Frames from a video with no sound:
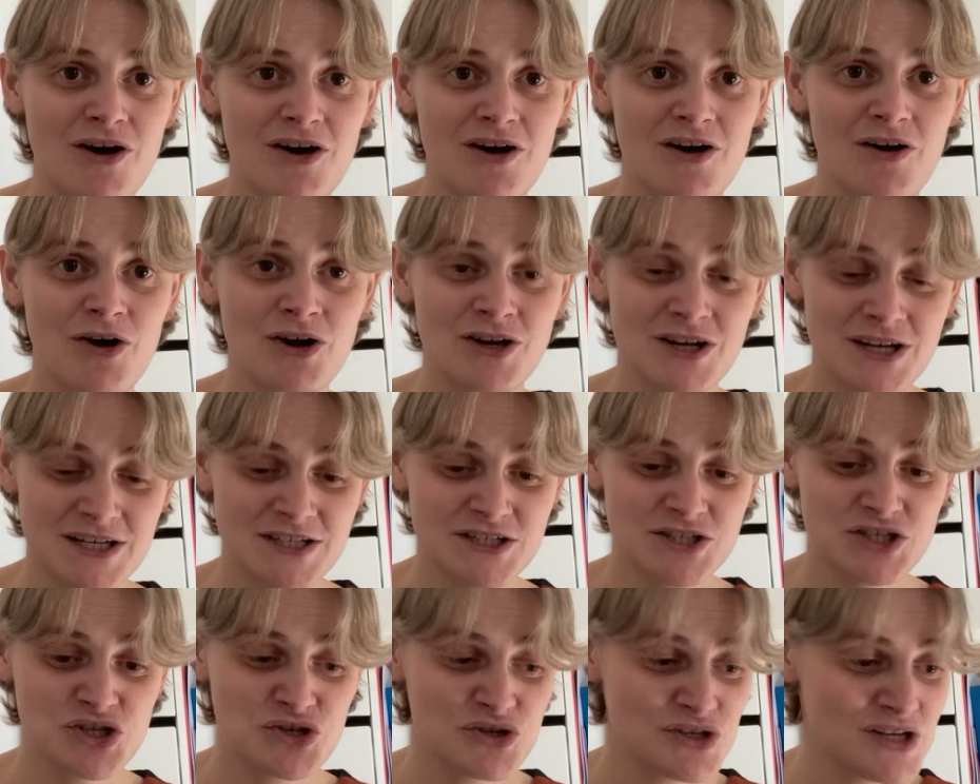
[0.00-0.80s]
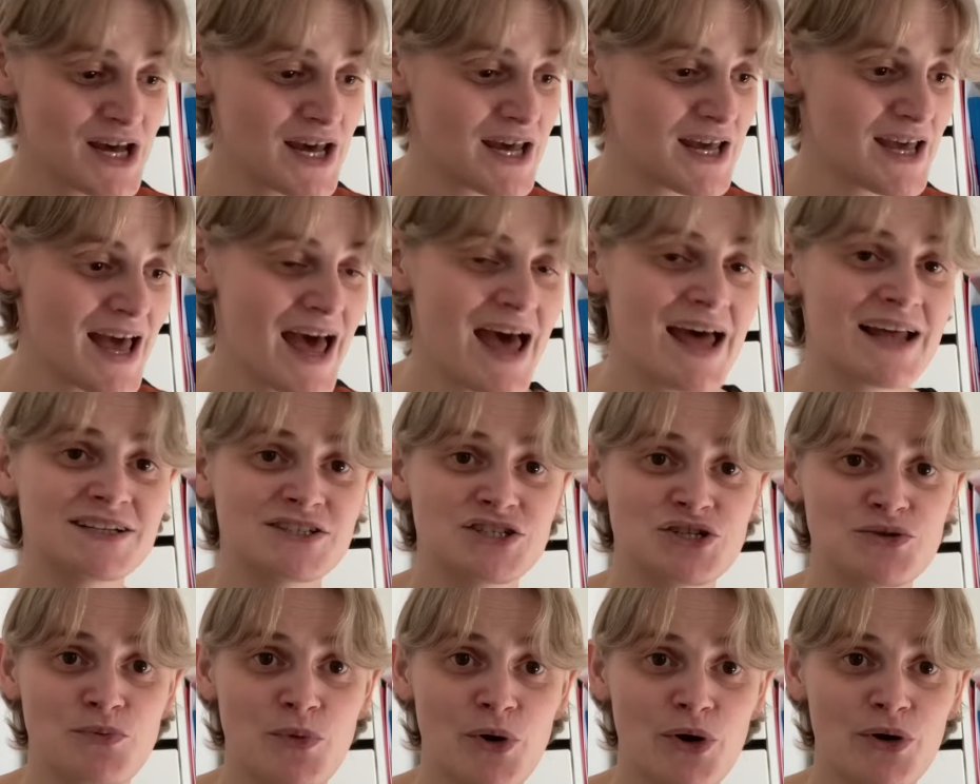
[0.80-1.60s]
on it today and
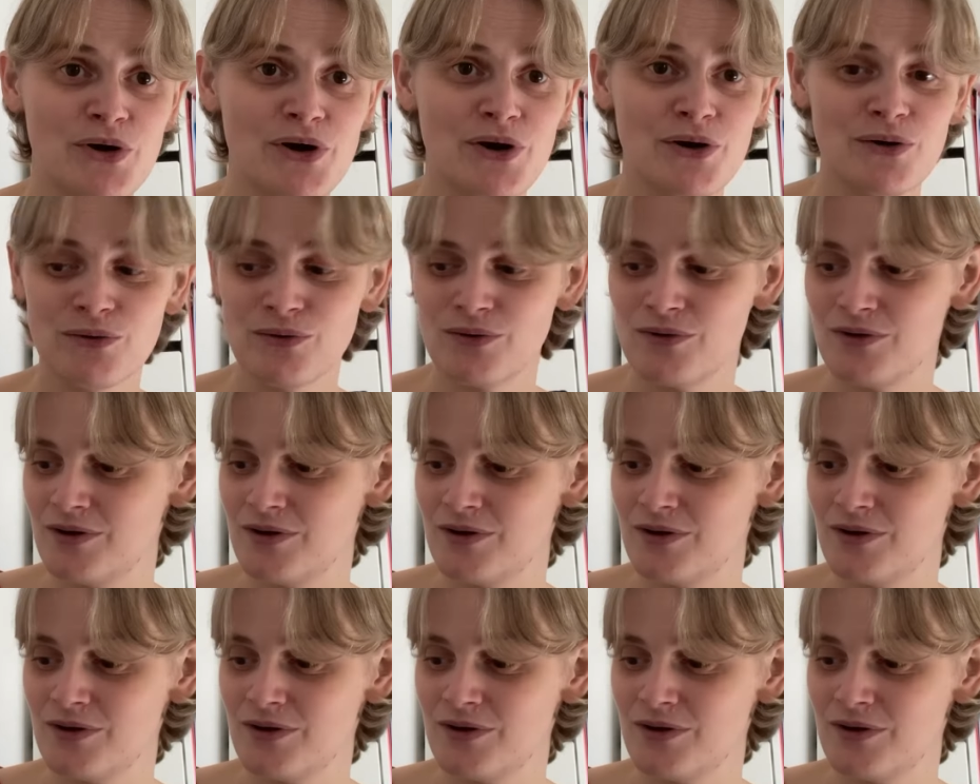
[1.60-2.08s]
tomorrow.